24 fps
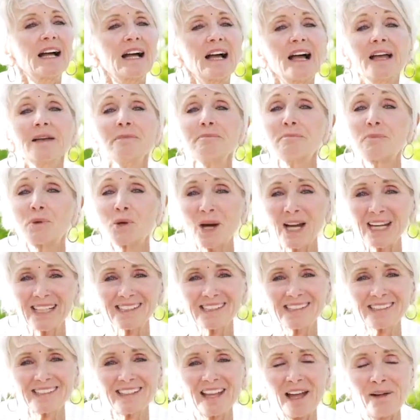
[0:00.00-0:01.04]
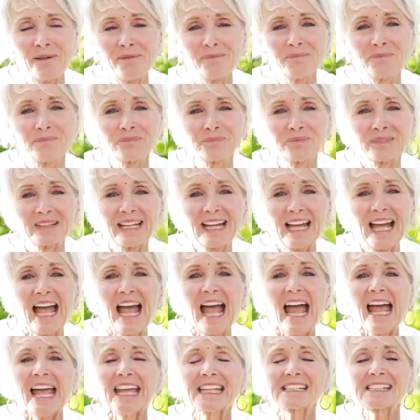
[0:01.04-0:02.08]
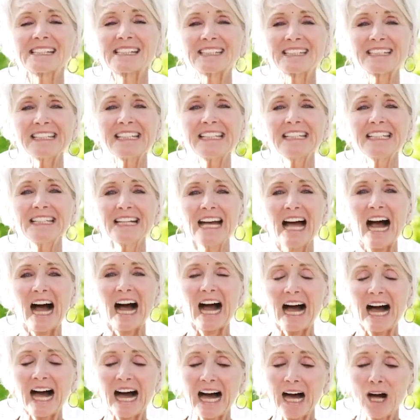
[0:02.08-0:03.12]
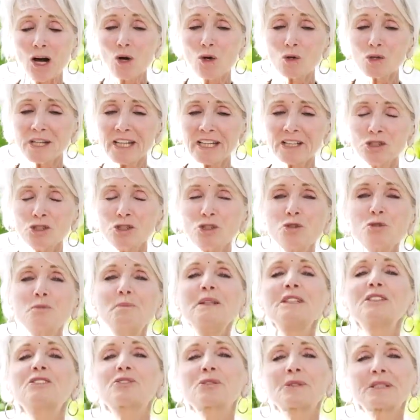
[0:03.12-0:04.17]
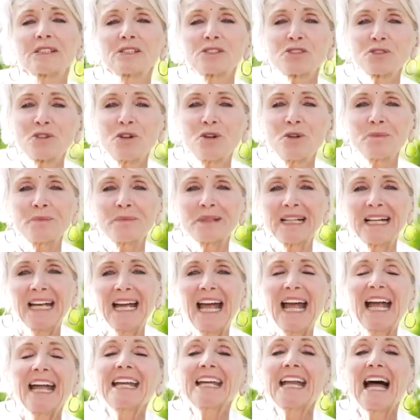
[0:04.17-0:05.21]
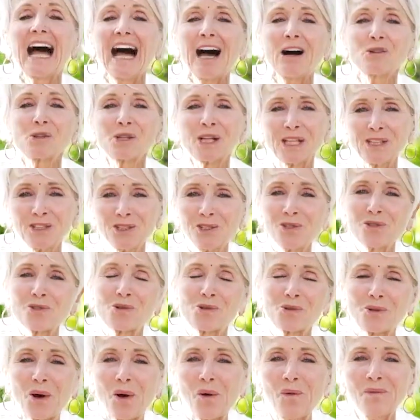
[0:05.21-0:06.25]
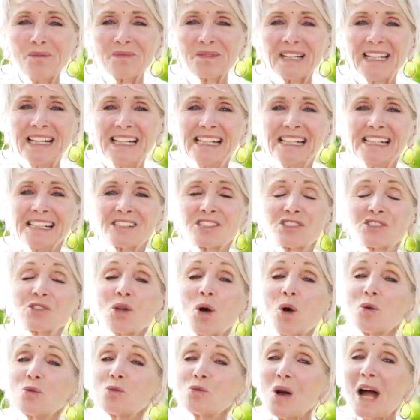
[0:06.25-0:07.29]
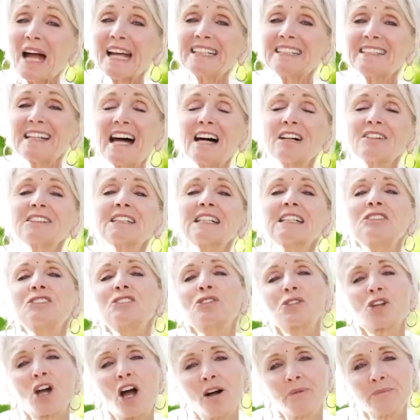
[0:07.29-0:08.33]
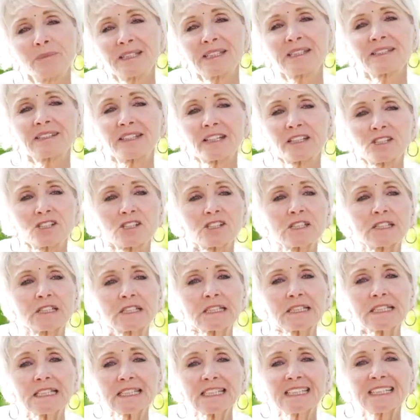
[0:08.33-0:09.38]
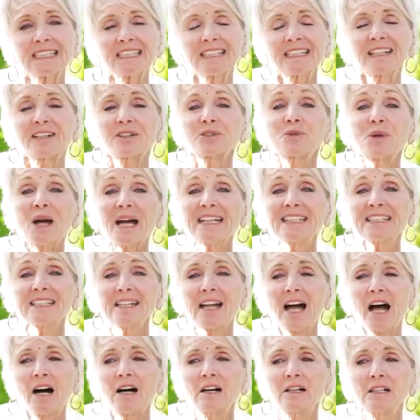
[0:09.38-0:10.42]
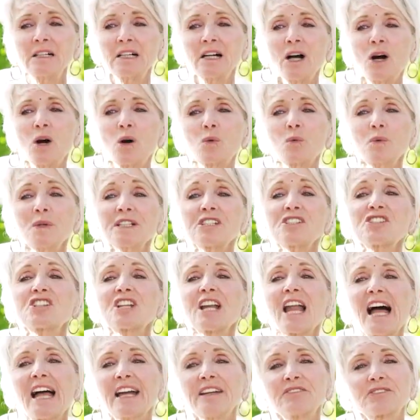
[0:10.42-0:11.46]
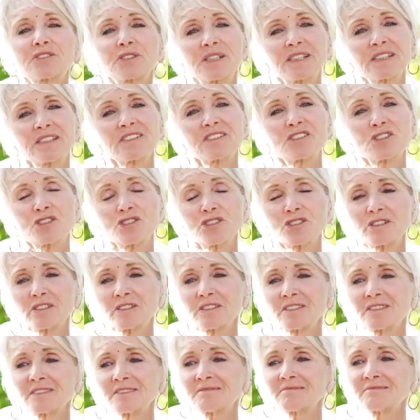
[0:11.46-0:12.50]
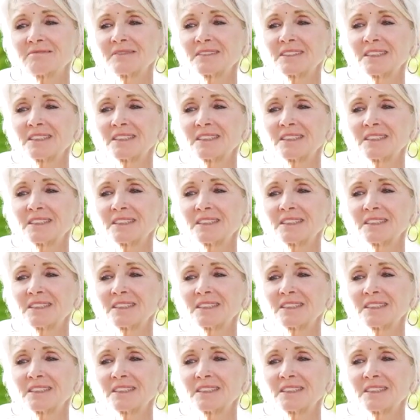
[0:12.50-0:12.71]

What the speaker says: embrace them and see how can you be transformed and how can you grow. So write down in your comment section right now, which life transition